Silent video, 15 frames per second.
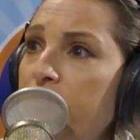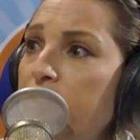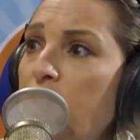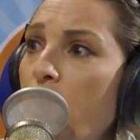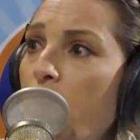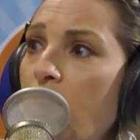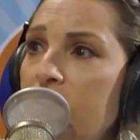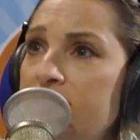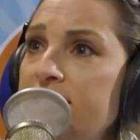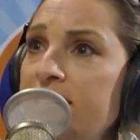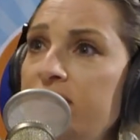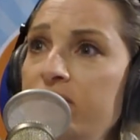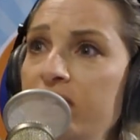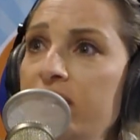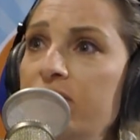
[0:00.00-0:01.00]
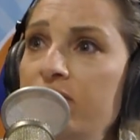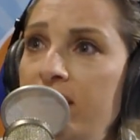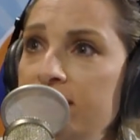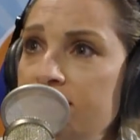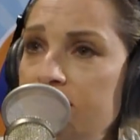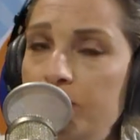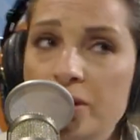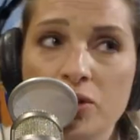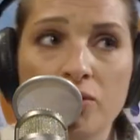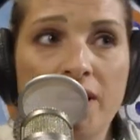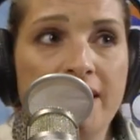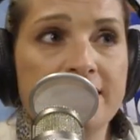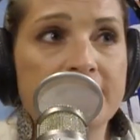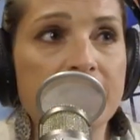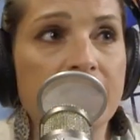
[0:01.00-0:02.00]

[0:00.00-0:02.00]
you have to go on TV to find somebody a who likes